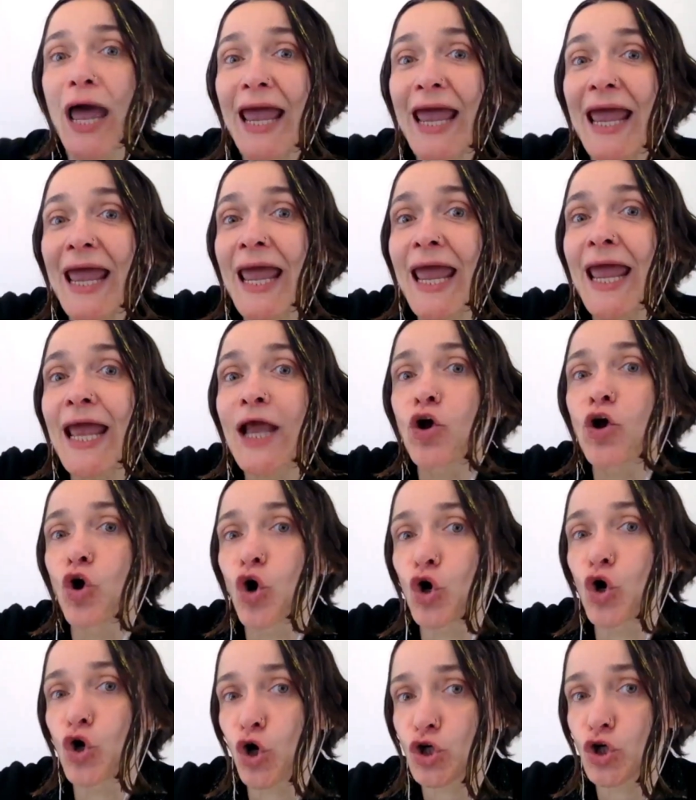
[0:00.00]

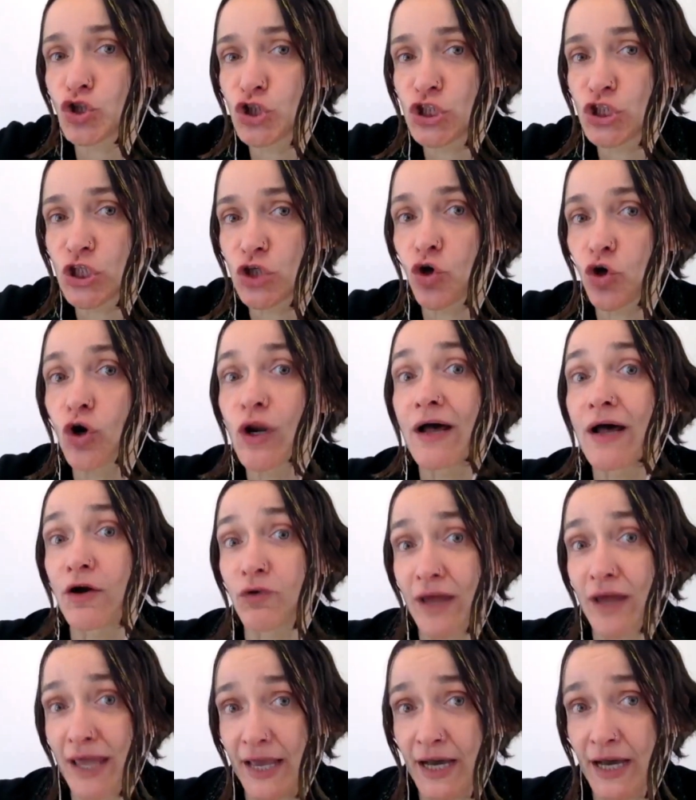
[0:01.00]
ecological
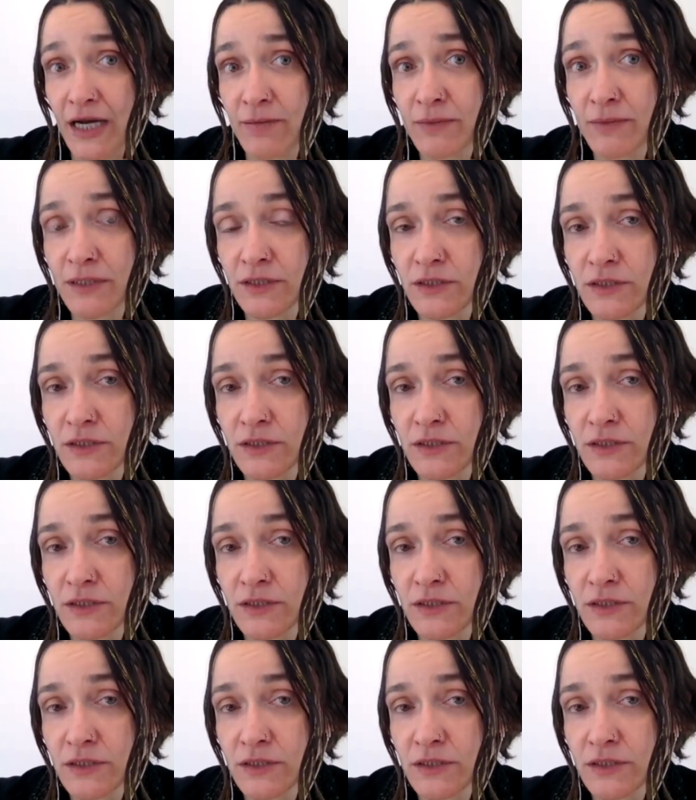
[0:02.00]
realm.